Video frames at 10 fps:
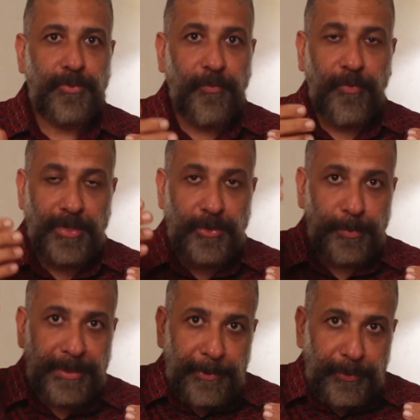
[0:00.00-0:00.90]
So, for us
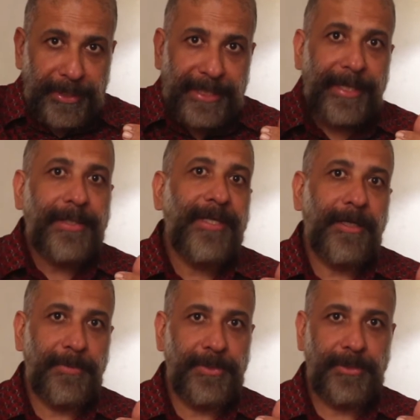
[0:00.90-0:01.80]
to be able to get
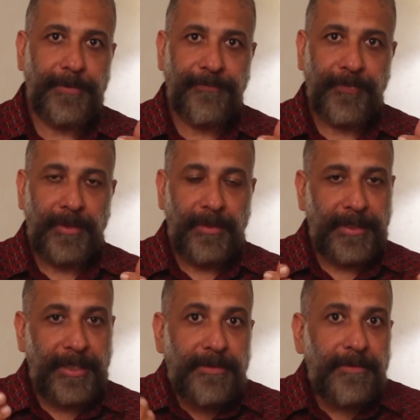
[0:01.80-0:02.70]
that picture,
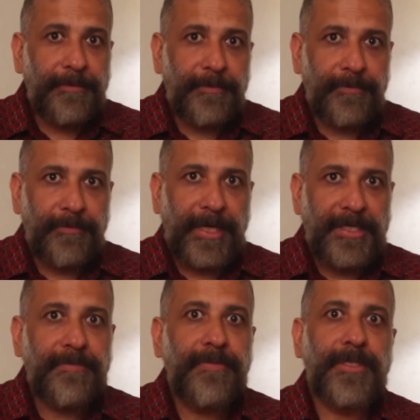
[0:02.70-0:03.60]
that is
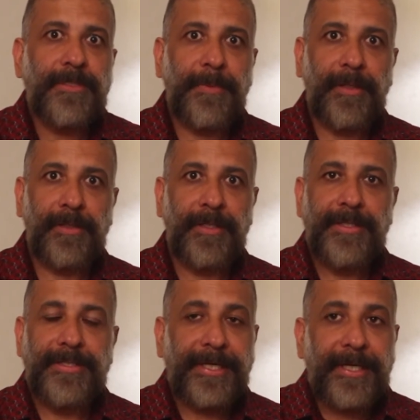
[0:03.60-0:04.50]
the first part.
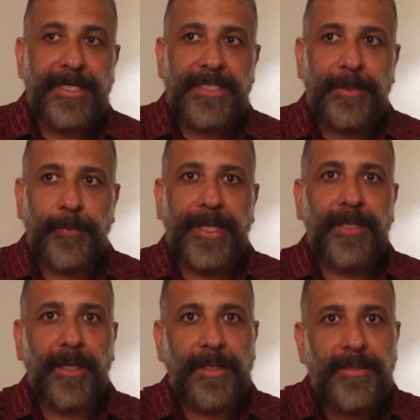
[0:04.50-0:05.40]
Second is that when
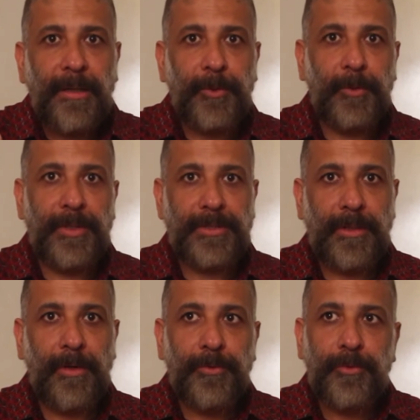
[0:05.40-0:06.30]
it does come to
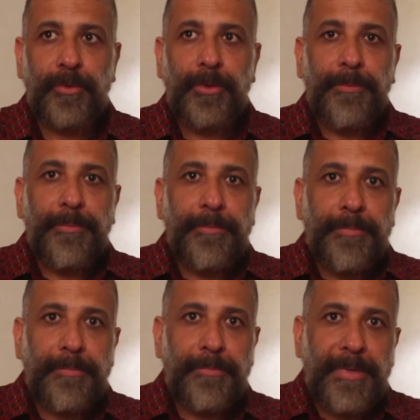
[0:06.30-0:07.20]
us, how to
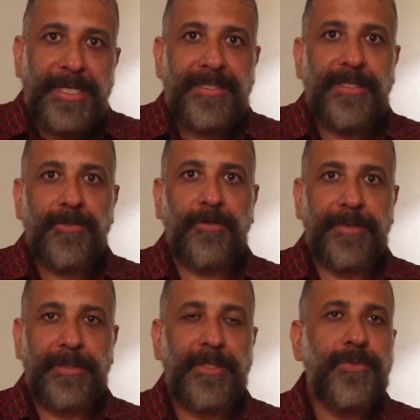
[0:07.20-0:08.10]
make sense
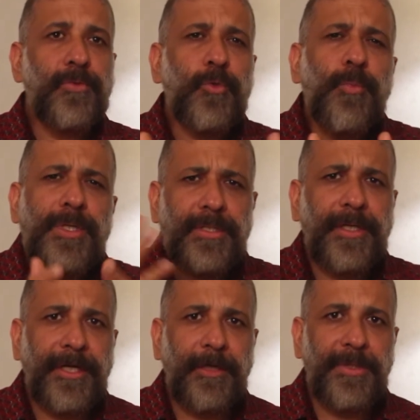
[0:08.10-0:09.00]
of it. There is so much
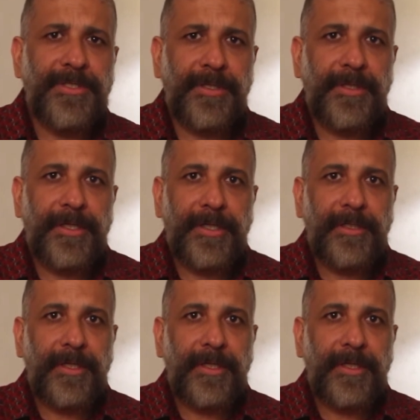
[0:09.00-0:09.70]
content being generated.